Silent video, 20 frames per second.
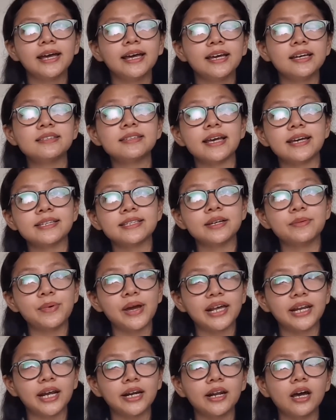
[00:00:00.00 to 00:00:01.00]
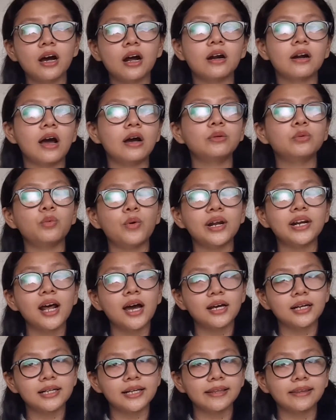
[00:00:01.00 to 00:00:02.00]
is estimated around
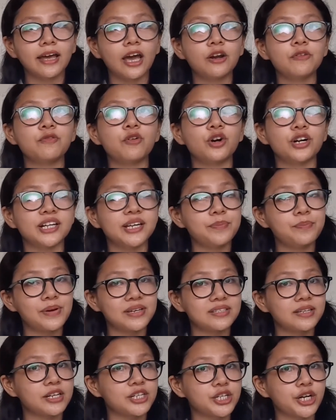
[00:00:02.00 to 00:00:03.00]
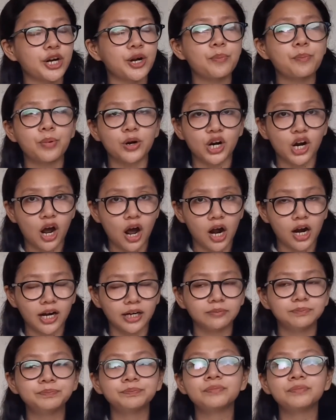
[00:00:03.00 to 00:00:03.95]
140 passengers per car.